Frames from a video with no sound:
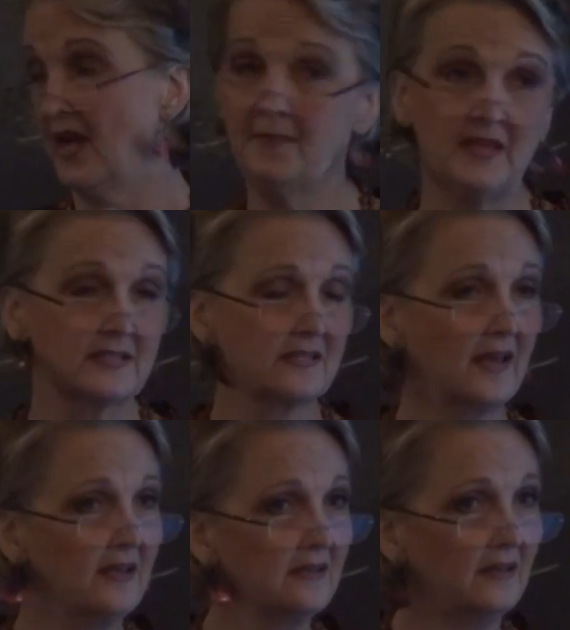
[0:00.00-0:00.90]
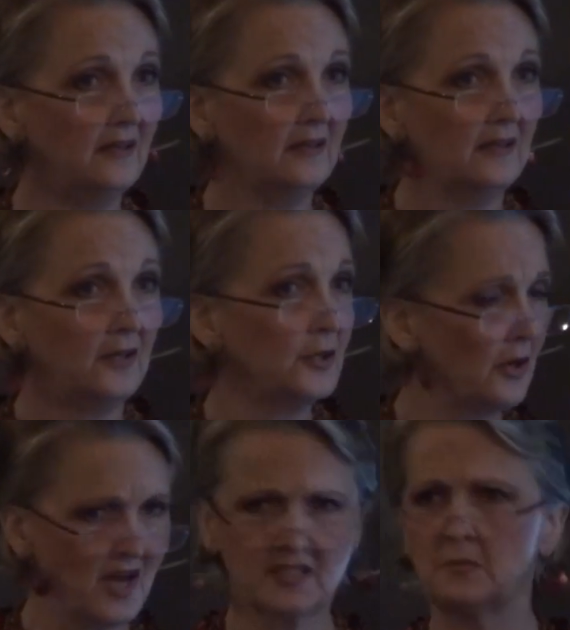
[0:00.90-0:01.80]
And they said,
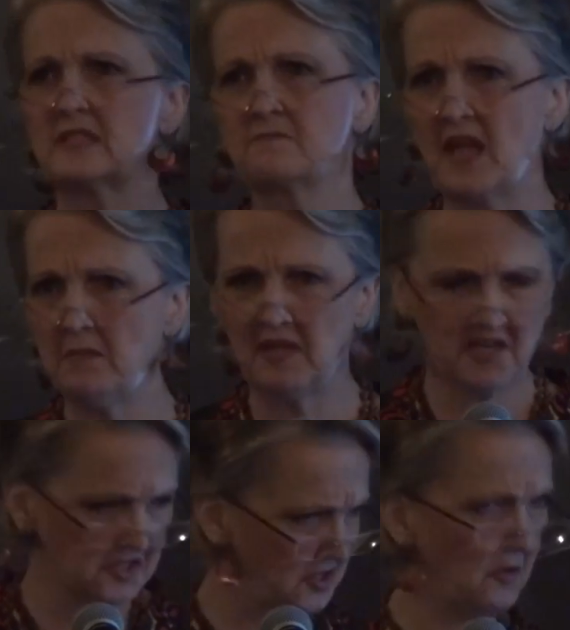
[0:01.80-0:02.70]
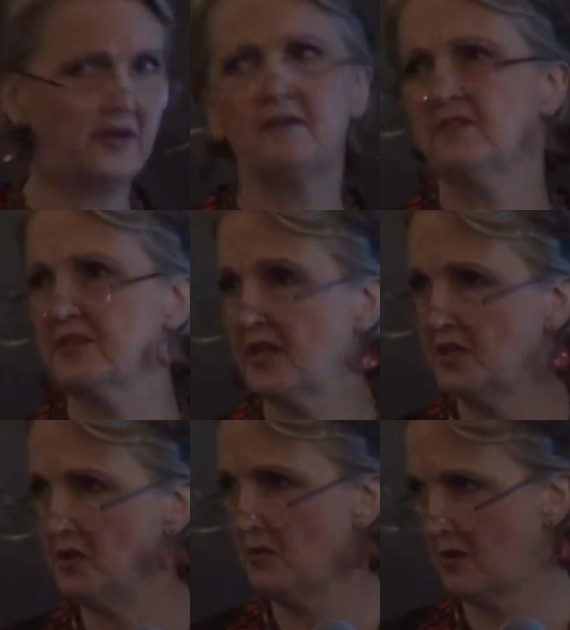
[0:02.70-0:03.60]
"Your husband's family has sold
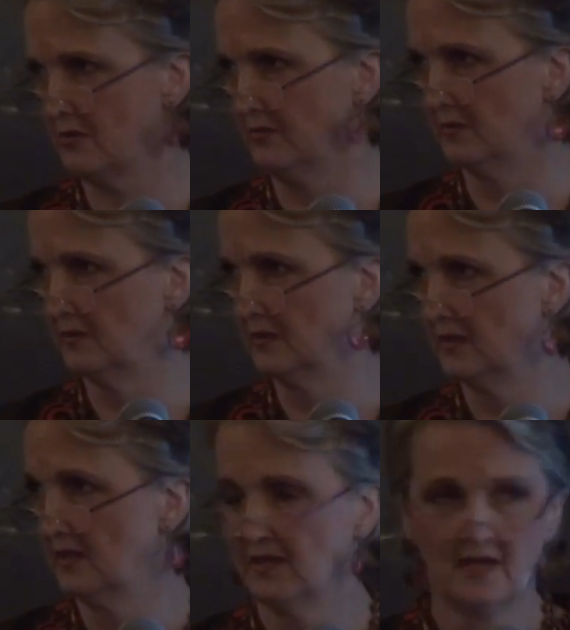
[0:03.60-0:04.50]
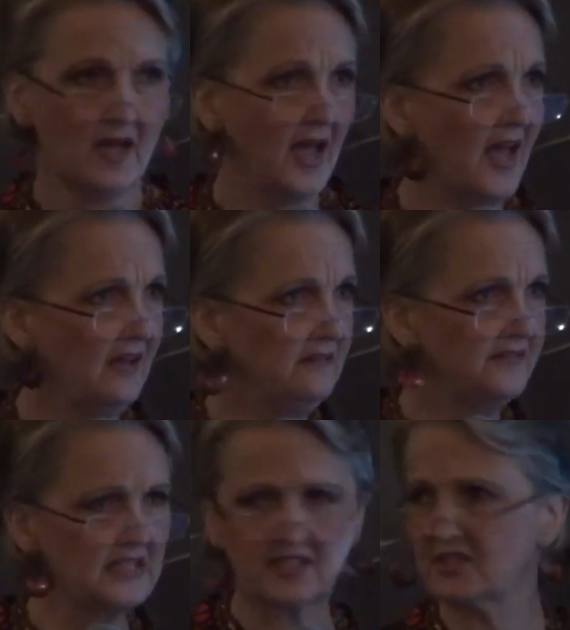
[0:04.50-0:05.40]
everything you own,
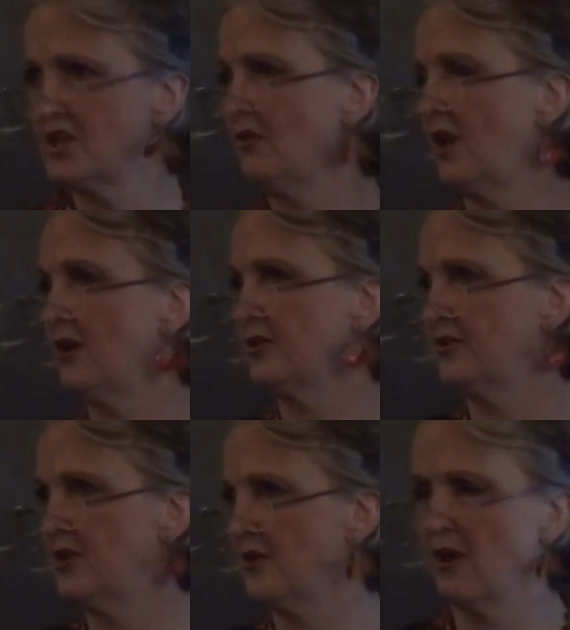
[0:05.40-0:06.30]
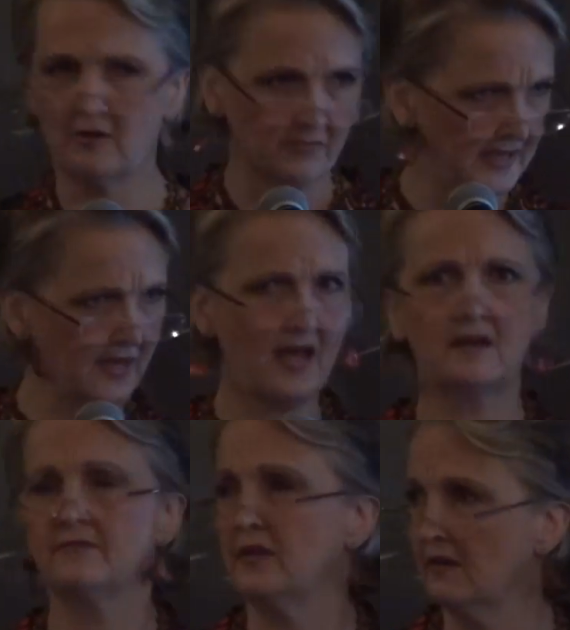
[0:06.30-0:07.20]
and this is no longer your home. Get
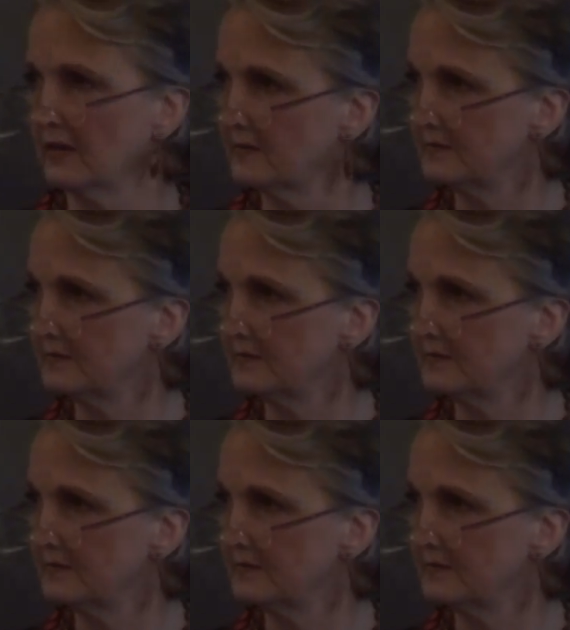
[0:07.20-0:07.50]
out of here."